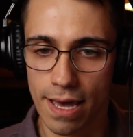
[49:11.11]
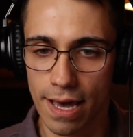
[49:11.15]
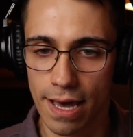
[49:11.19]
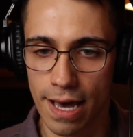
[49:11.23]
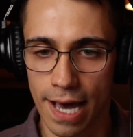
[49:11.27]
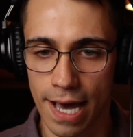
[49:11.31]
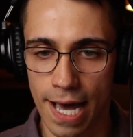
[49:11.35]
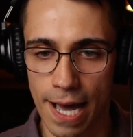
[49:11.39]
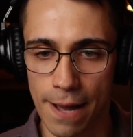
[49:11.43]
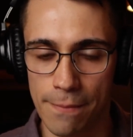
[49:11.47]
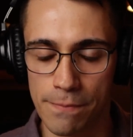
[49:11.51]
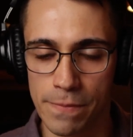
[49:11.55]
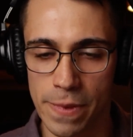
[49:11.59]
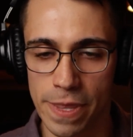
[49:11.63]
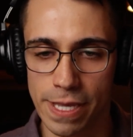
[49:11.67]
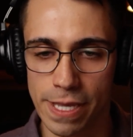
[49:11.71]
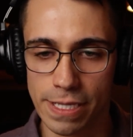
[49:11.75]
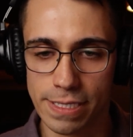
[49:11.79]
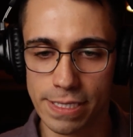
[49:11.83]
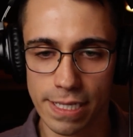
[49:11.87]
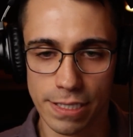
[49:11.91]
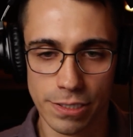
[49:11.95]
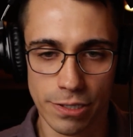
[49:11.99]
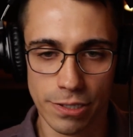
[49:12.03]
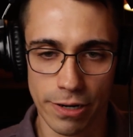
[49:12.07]
the
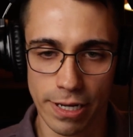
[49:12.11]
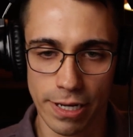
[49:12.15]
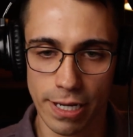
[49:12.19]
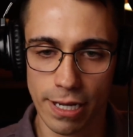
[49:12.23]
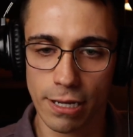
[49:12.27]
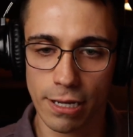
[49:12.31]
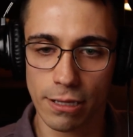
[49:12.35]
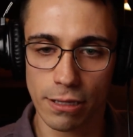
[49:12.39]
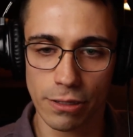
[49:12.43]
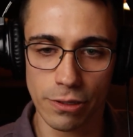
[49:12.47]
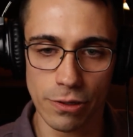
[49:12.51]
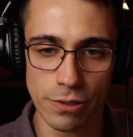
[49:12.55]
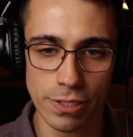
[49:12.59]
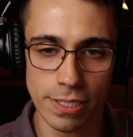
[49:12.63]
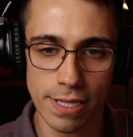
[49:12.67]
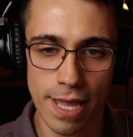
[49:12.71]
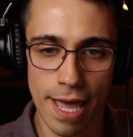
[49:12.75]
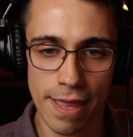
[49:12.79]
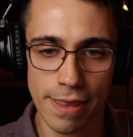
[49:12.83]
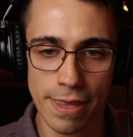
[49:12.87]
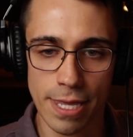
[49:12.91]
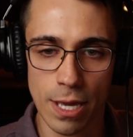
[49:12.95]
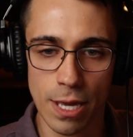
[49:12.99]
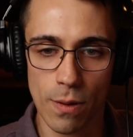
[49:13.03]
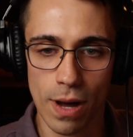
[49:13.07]
Sixth Circuit concludes
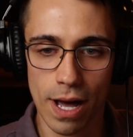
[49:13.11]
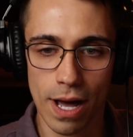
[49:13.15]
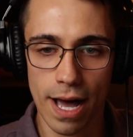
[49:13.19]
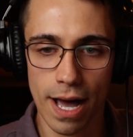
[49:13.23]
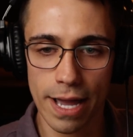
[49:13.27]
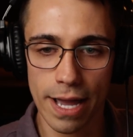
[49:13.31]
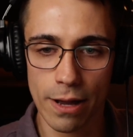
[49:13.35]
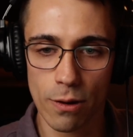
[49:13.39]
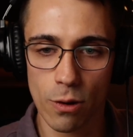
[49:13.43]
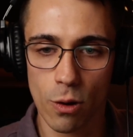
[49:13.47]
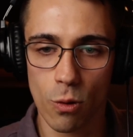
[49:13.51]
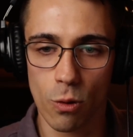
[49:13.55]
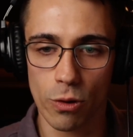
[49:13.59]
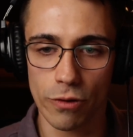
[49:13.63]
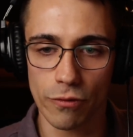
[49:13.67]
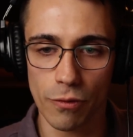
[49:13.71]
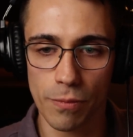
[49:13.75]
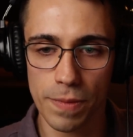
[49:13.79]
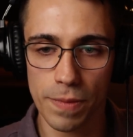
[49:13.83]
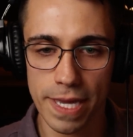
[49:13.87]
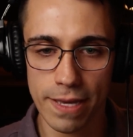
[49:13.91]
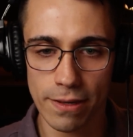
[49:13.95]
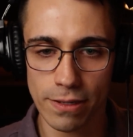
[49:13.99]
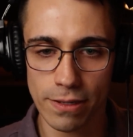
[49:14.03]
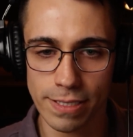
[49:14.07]
that the Ohio Court of
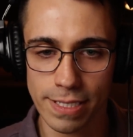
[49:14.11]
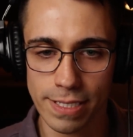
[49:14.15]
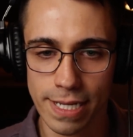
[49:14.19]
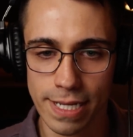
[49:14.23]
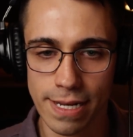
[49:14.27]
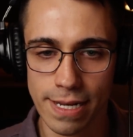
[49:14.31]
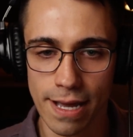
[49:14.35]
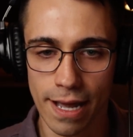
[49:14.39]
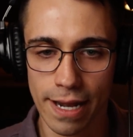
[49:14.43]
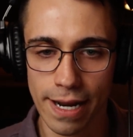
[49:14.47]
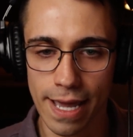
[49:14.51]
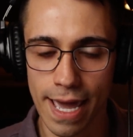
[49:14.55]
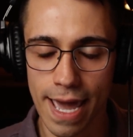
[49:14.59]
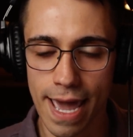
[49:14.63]
Appeals did not